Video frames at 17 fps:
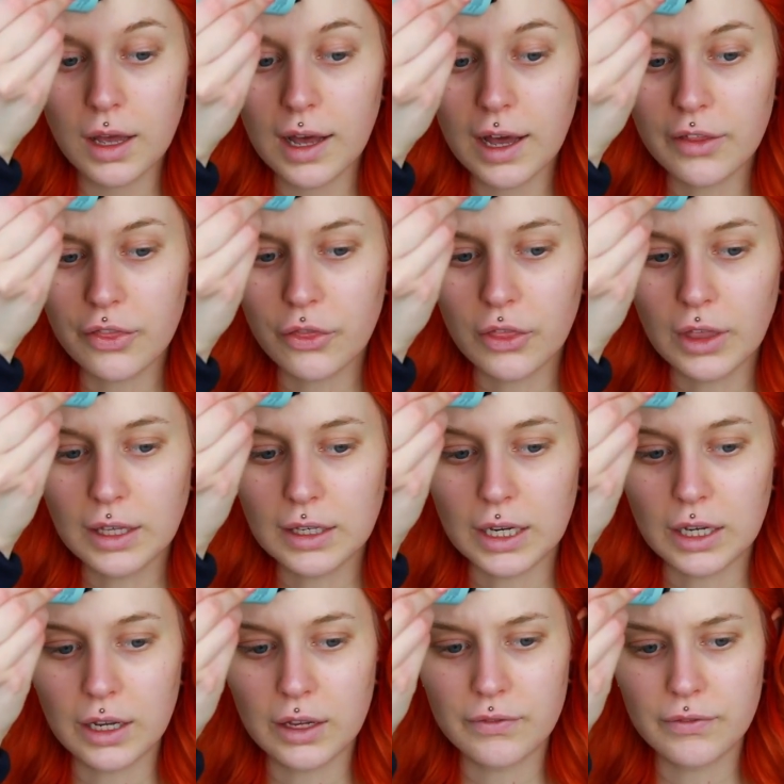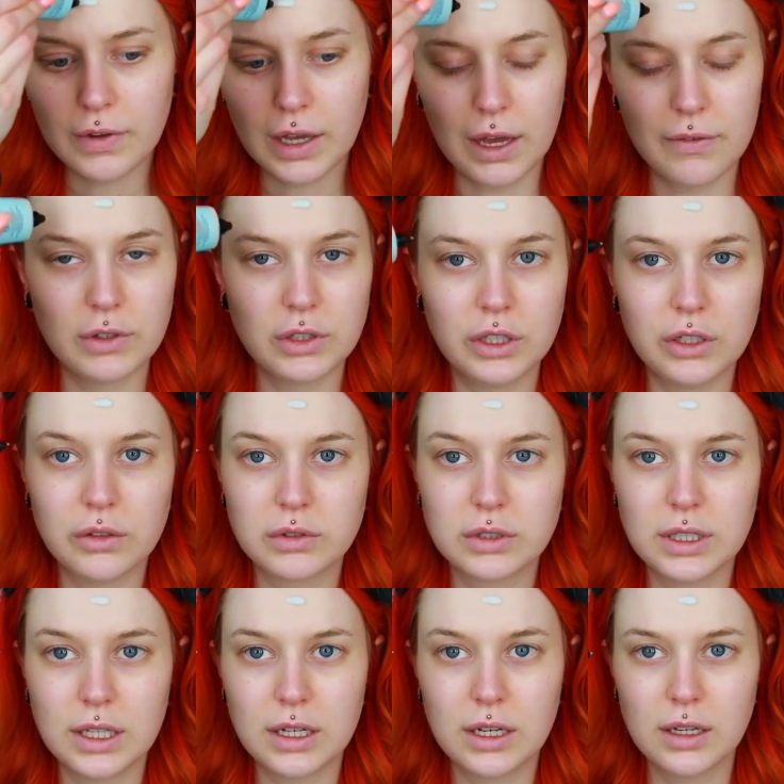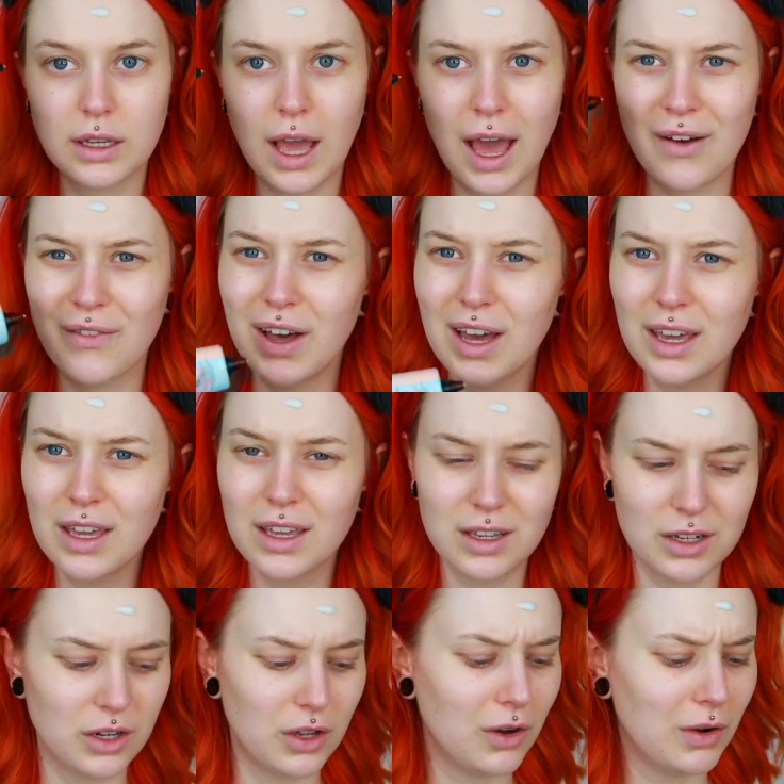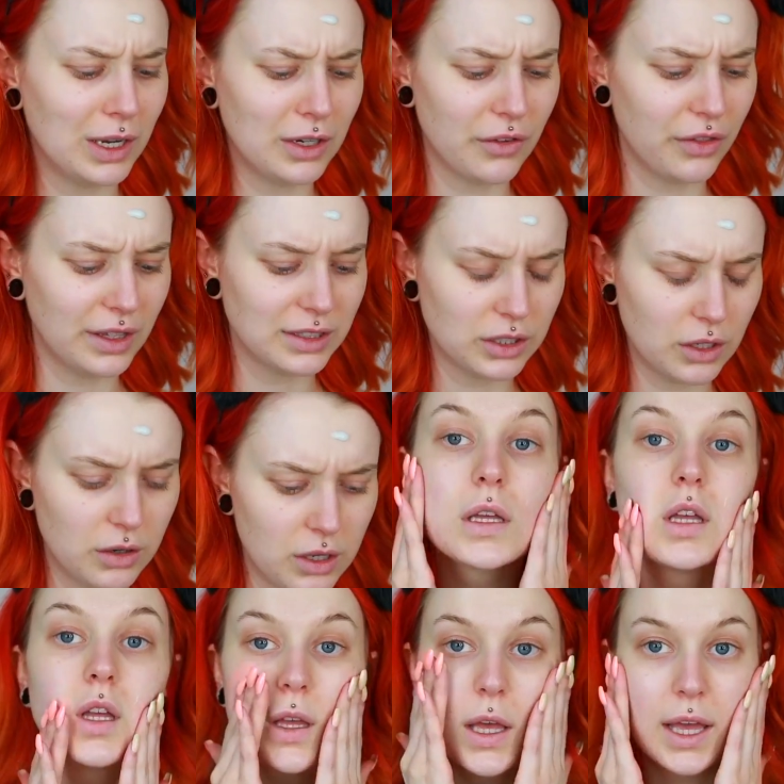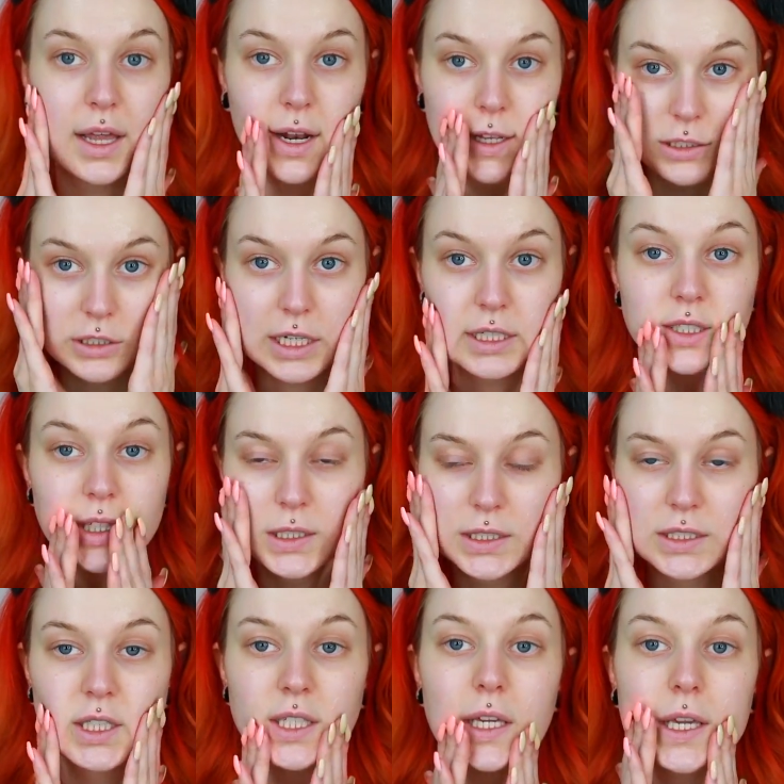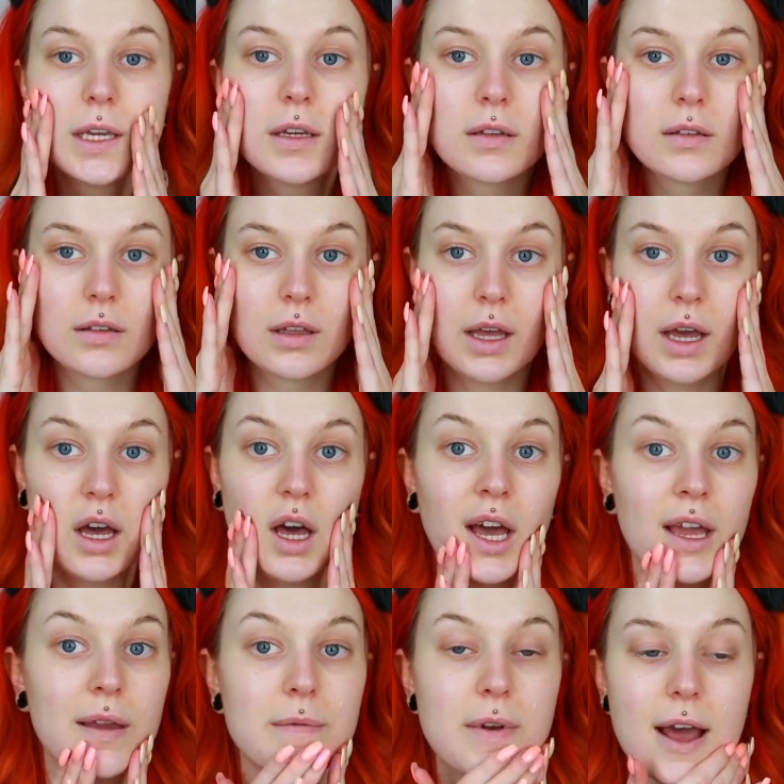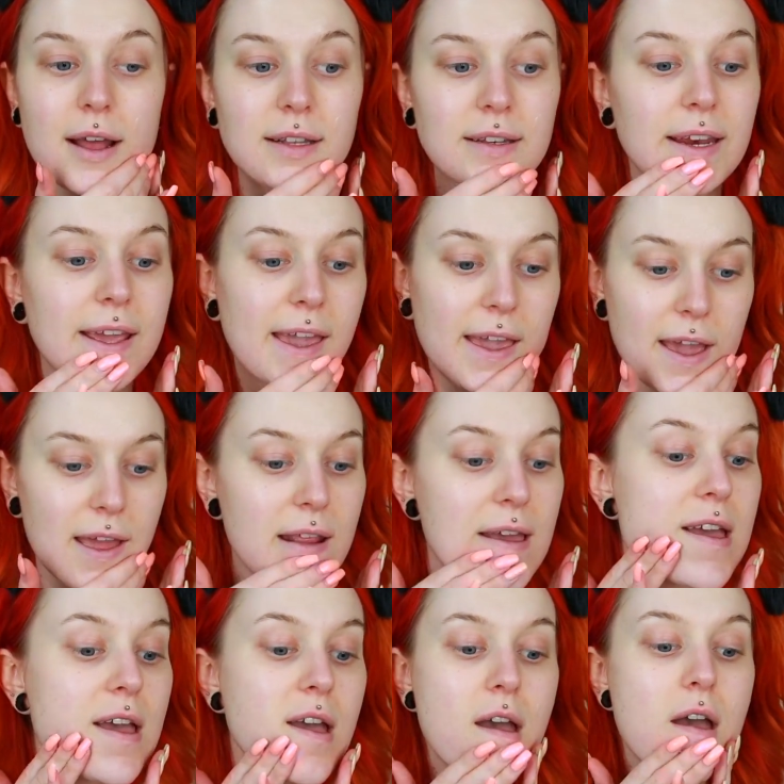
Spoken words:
I think I haven't used it. Have I? No, I don't think so. And as you guys can see, I'm not naked.